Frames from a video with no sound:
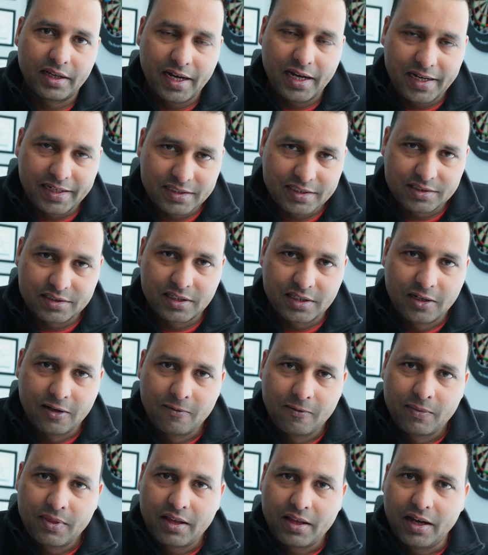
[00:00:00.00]
guidance,
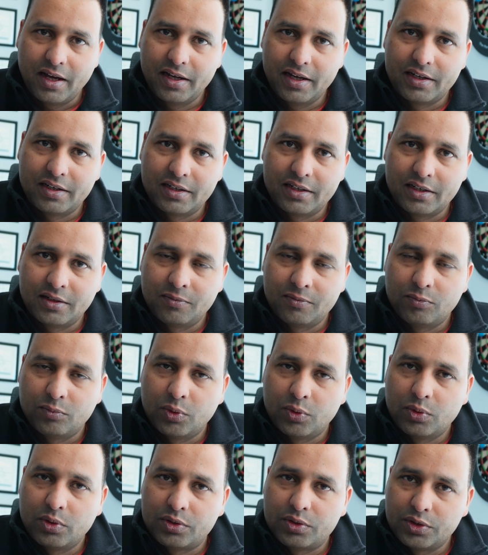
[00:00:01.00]
and
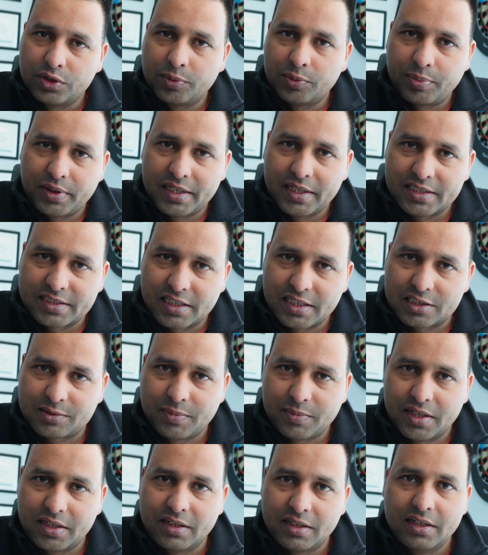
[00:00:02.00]
we'll do the
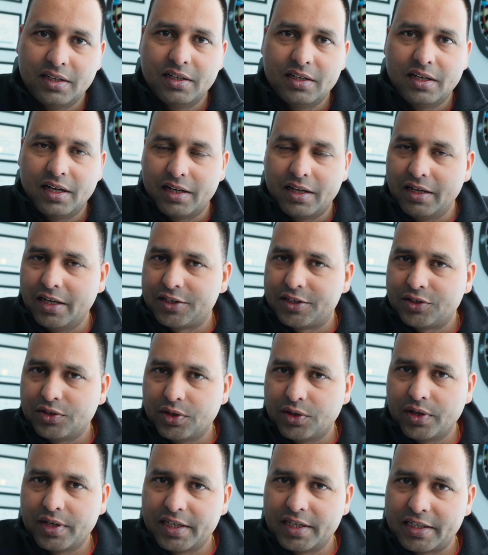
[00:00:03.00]
pre-assessment and let you
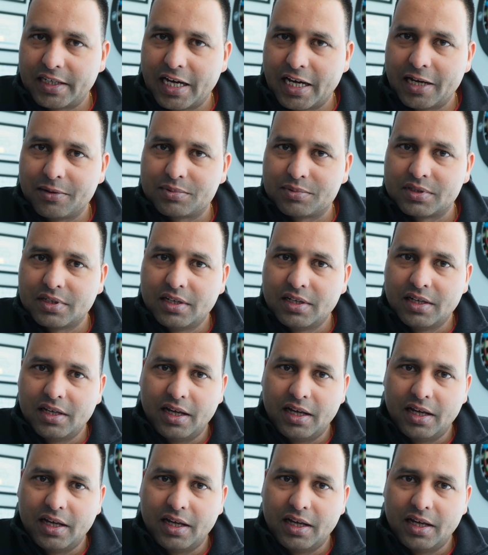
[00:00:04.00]
know any gaps,